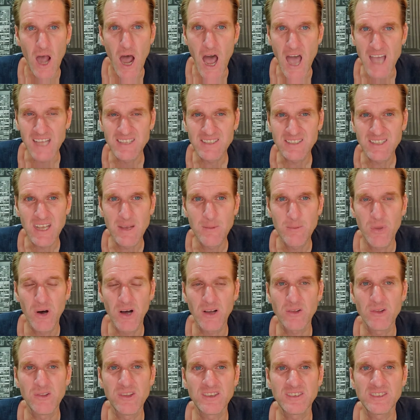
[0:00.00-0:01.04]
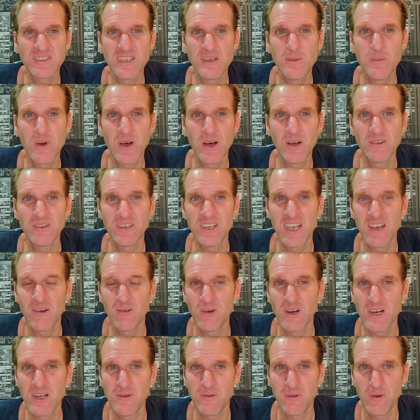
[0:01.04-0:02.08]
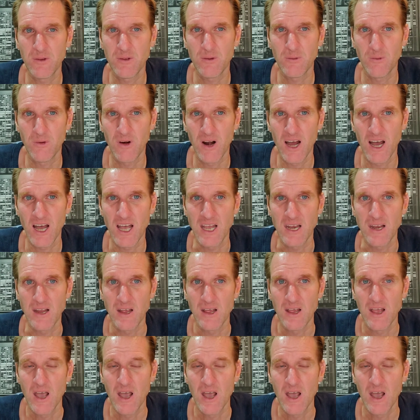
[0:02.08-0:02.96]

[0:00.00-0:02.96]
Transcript: I'd say buckle the seatbelt and get ready for the ride.